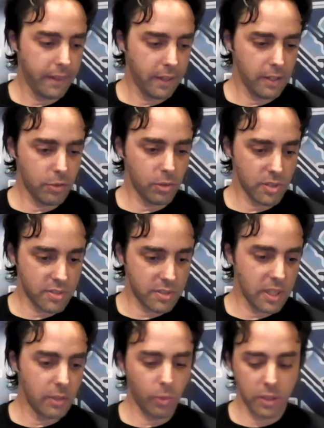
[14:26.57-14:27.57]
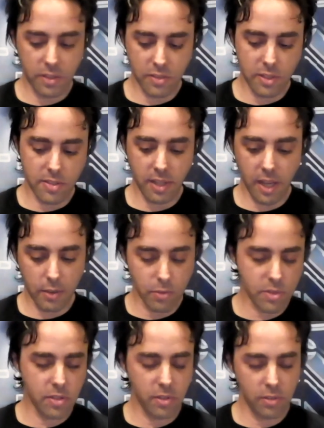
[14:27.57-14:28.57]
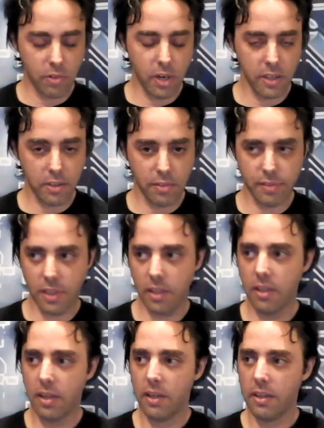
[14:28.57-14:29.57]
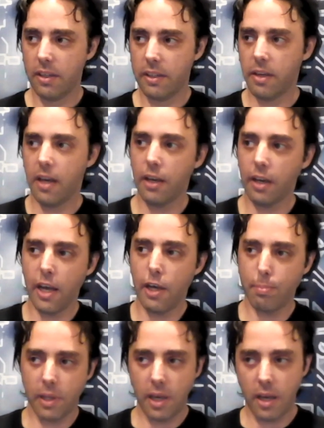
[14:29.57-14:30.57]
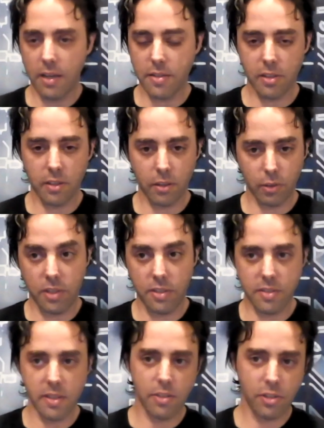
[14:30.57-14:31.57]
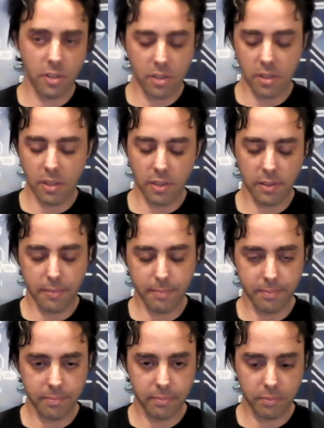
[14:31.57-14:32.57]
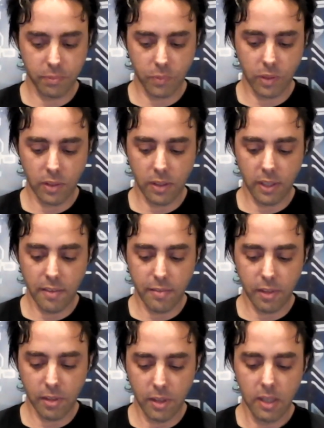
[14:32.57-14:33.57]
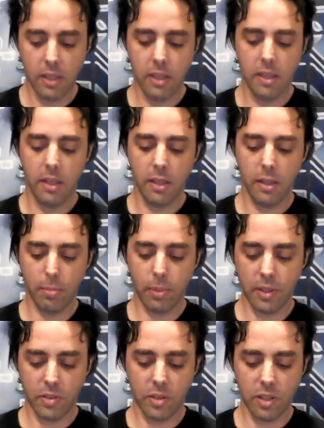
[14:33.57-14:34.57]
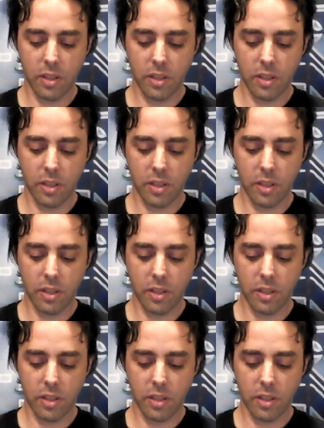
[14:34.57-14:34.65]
and to understand what is the status right of the entire APIs in organization level. But